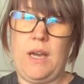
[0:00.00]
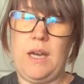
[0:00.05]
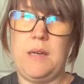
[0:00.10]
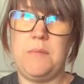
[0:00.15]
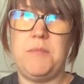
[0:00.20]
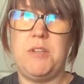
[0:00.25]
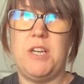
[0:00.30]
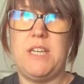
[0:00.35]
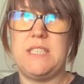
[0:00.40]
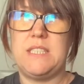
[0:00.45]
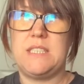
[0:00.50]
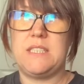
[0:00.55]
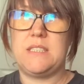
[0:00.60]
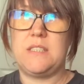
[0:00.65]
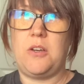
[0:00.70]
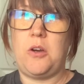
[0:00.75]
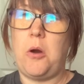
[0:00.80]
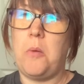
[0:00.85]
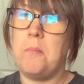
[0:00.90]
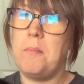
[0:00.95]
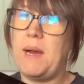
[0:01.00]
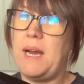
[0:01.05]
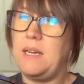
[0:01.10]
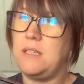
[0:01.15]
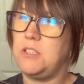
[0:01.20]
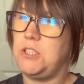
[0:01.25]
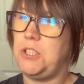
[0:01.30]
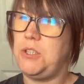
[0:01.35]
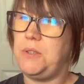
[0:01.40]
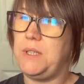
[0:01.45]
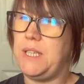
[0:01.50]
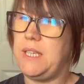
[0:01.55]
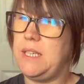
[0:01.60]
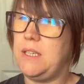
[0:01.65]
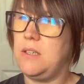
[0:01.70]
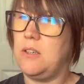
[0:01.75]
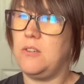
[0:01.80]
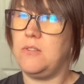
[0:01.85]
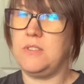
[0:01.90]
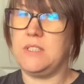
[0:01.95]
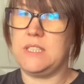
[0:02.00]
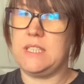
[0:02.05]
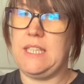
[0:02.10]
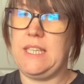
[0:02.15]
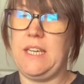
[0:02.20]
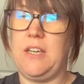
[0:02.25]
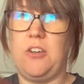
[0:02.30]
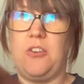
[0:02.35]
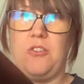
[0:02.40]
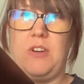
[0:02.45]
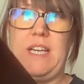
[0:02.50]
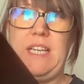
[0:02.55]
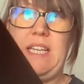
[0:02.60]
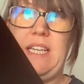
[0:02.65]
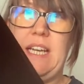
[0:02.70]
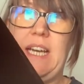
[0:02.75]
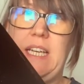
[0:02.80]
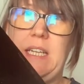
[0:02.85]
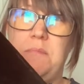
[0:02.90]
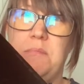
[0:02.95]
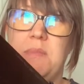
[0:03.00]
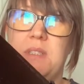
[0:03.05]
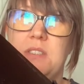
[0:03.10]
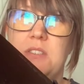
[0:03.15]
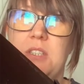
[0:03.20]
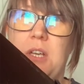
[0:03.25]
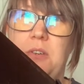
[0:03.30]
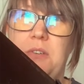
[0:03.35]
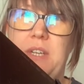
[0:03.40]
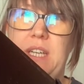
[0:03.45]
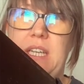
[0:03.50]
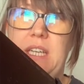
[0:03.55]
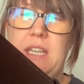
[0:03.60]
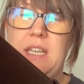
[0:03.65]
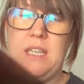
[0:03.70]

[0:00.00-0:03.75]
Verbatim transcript: Nice compact unit, obviously a great name, Sony.